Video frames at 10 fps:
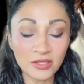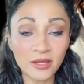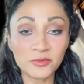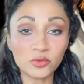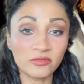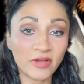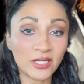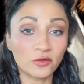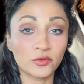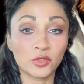up to invite
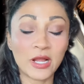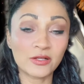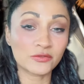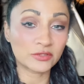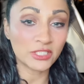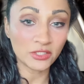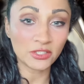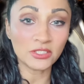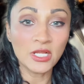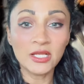over your house for dinner,